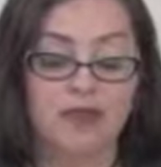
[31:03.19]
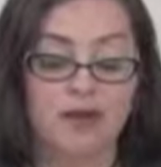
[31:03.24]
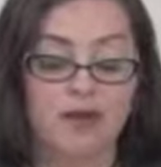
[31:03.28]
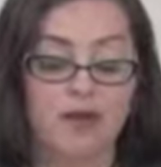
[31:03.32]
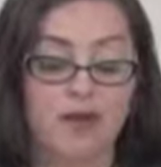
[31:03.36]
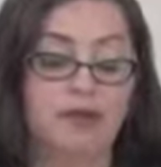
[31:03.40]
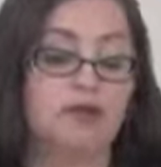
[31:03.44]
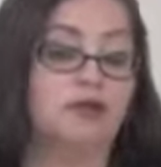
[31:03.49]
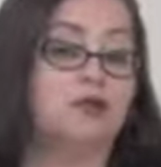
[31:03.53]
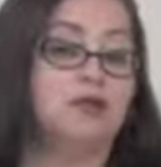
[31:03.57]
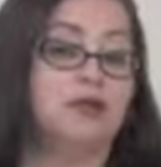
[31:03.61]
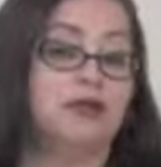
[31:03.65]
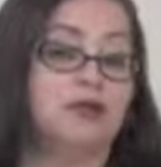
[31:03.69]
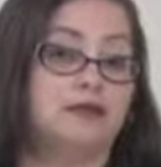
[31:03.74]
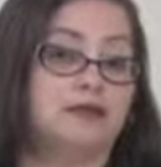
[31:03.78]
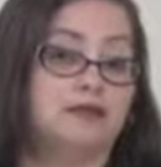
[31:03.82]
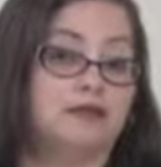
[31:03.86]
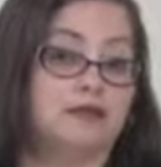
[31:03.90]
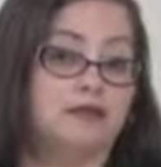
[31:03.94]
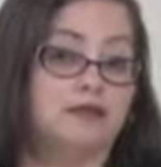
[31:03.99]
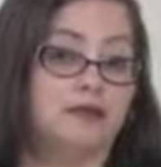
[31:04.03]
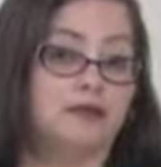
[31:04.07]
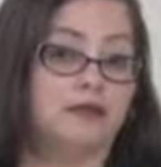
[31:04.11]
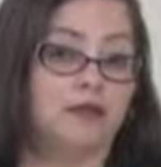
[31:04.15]
the building.
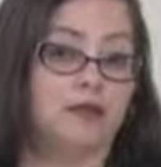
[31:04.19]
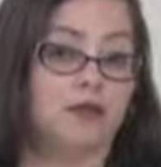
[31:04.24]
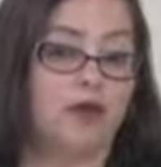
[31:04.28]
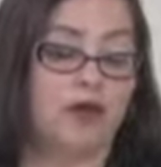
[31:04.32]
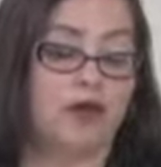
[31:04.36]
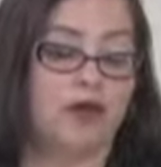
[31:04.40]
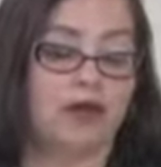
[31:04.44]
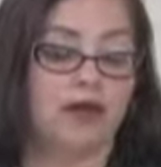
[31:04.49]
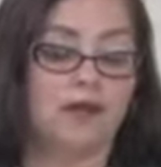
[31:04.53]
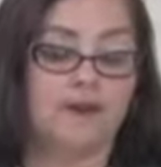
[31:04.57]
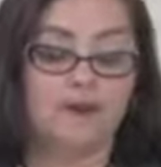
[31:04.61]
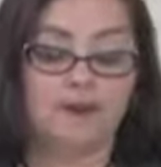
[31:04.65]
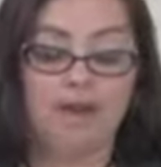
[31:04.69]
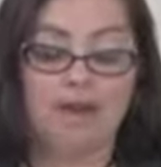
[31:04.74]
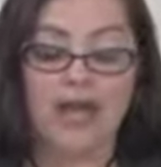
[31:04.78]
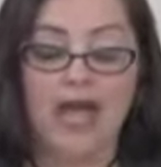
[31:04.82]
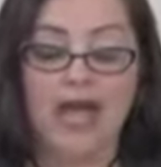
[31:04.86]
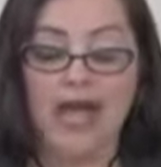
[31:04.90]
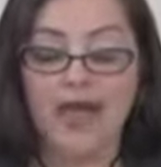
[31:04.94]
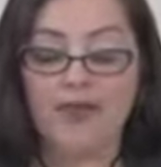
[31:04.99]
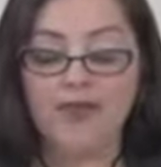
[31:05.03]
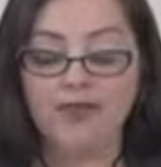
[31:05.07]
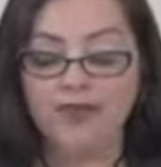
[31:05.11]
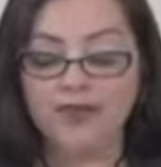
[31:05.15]
Okay?
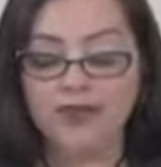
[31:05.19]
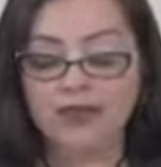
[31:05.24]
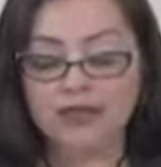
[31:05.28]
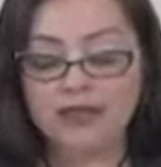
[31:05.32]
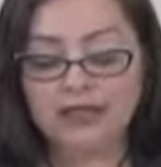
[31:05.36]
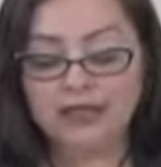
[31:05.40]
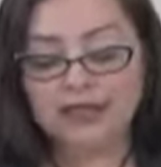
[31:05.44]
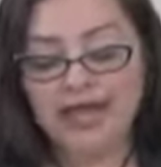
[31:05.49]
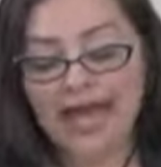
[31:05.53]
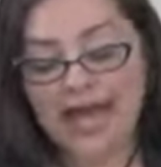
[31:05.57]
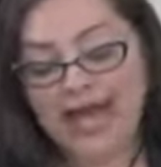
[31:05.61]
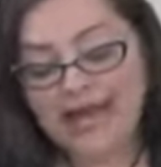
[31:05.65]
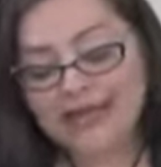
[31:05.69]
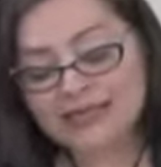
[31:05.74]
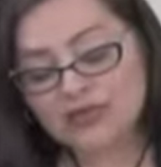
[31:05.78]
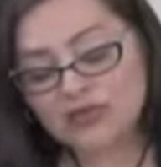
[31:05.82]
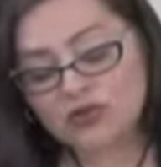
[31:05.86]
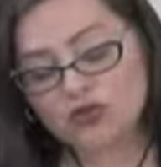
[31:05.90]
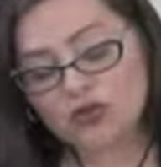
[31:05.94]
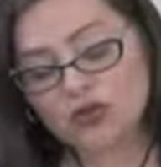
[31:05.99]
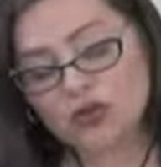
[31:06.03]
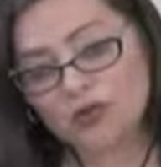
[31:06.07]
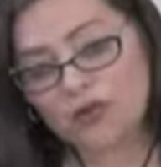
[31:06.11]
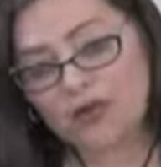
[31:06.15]
The
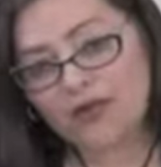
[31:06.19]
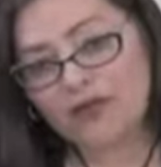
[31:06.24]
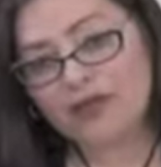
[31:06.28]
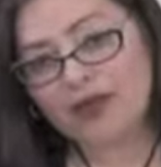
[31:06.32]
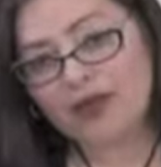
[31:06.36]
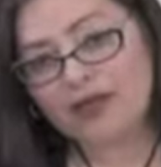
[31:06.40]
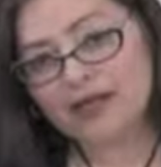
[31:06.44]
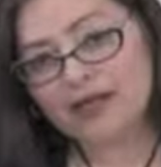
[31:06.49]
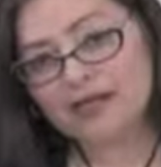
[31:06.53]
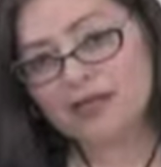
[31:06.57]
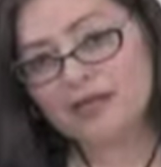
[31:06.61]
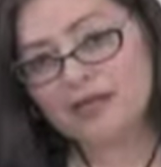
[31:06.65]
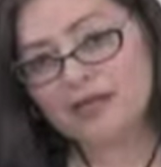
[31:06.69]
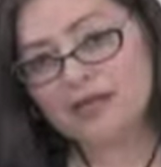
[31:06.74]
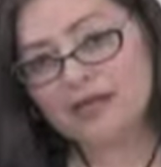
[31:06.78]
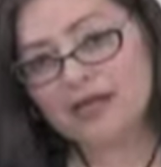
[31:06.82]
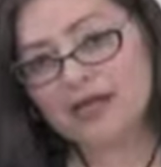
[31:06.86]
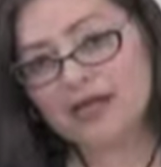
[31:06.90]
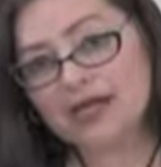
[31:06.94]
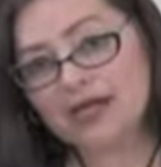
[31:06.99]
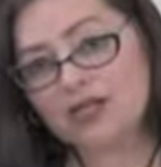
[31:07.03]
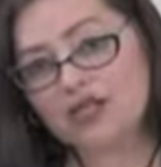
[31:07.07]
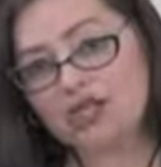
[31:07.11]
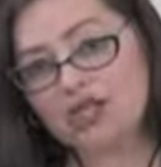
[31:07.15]
last group of items
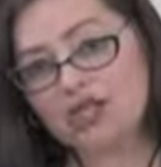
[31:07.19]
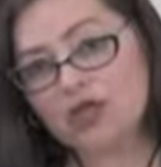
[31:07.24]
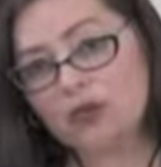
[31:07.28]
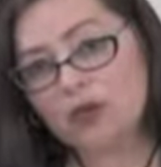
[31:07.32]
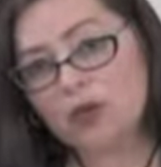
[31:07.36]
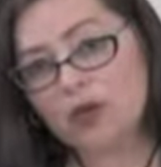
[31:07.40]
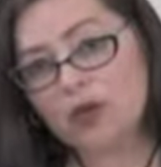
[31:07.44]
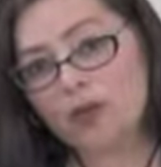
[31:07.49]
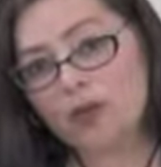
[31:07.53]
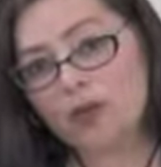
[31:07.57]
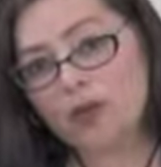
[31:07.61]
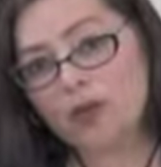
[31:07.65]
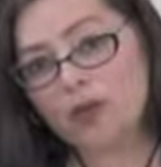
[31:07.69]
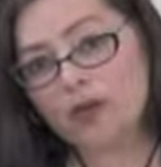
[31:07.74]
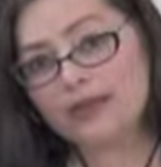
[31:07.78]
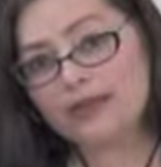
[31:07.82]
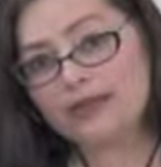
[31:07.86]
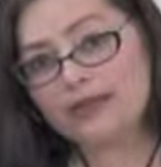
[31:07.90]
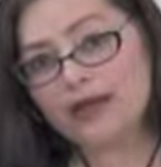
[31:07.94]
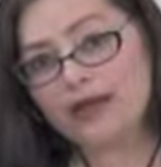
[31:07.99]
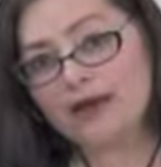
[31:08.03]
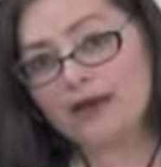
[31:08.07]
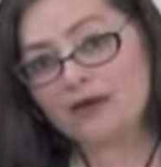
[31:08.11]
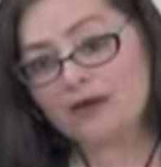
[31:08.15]
that I just want to
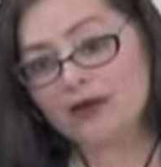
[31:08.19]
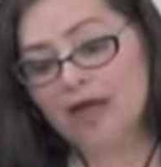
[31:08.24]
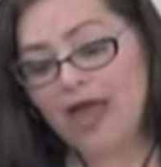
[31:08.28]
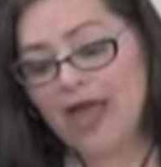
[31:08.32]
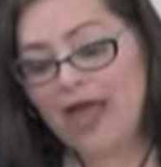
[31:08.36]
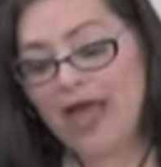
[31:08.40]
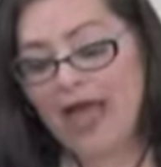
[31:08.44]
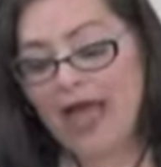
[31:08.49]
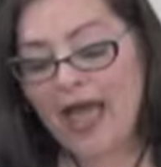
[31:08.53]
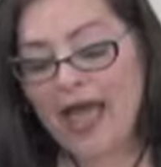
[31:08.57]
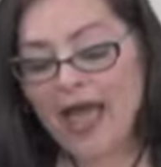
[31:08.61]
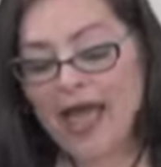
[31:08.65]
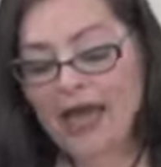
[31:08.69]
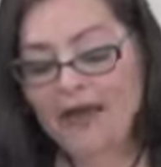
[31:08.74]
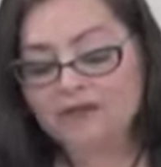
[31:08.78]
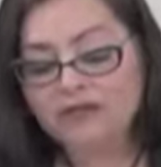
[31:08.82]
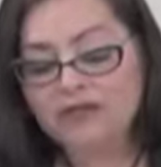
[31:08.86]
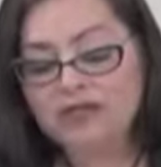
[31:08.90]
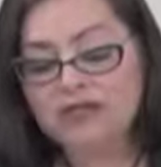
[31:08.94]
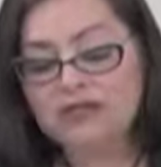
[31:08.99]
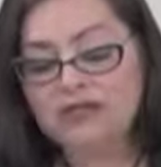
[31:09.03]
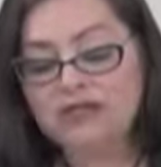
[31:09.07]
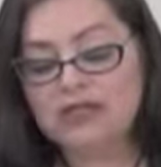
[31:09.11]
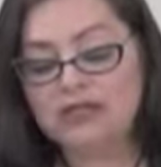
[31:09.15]
point out have
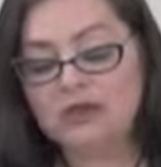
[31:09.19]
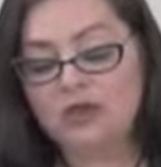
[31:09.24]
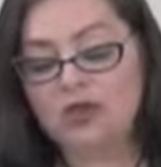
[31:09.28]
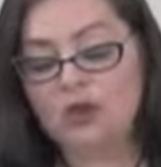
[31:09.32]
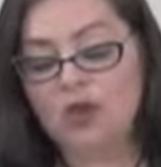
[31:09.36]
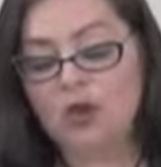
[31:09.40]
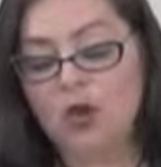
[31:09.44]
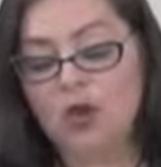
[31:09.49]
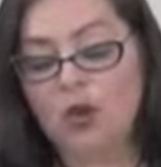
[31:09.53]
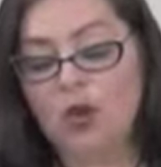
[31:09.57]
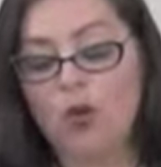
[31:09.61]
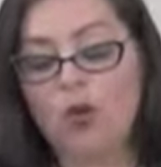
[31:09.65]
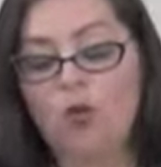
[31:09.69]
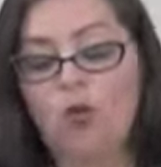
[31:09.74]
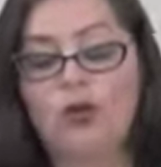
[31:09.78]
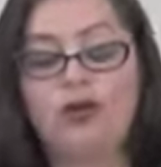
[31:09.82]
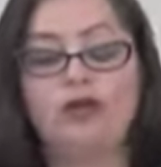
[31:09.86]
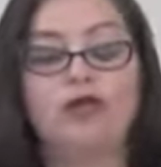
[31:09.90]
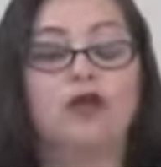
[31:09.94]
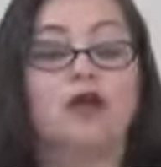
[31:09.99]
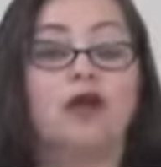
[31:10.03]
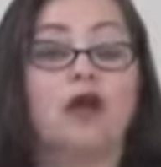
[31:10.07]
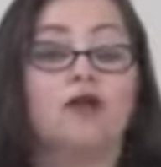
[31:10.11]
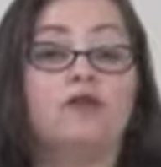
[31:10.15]
to deal
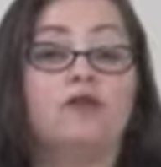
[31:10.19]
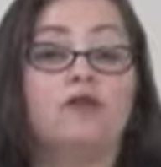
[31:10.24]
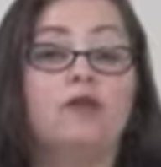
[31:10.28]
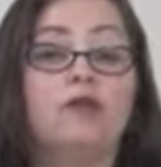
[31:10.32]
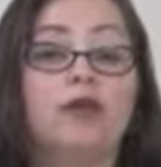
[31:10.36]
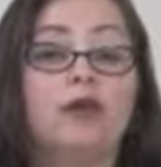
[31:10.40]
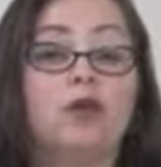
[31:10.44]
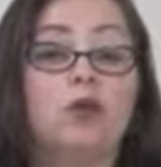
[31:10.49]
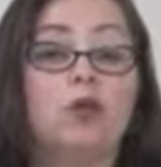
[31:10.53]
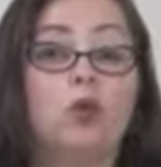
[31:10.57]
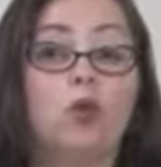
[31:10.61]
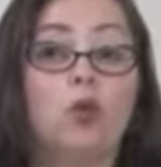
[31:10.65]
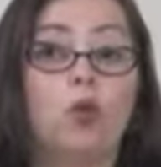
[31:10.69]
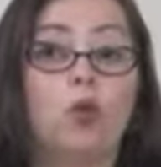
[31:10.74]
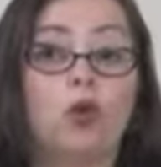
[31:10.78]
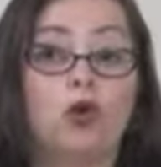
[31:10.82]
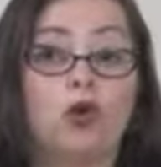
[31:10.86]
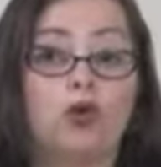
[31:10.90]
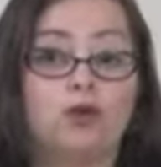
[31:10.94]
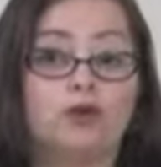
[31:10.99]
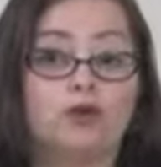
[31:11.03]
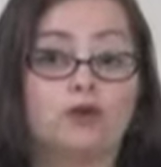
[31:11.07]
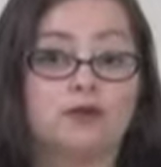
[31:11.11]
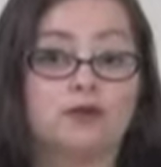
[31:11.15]
with government
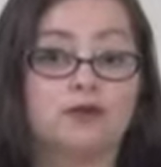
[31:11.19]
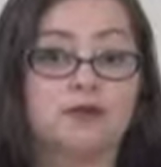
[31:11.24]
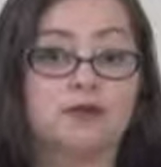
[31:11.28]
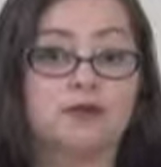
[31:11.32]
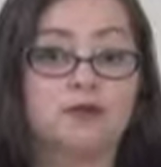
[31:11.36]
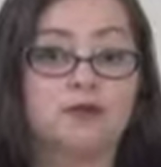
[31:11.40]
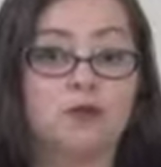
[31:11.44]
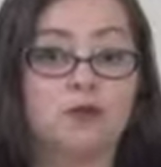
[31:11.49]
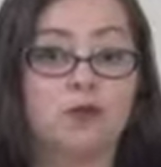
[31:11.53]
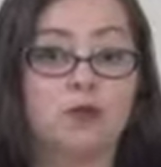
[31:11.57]
works.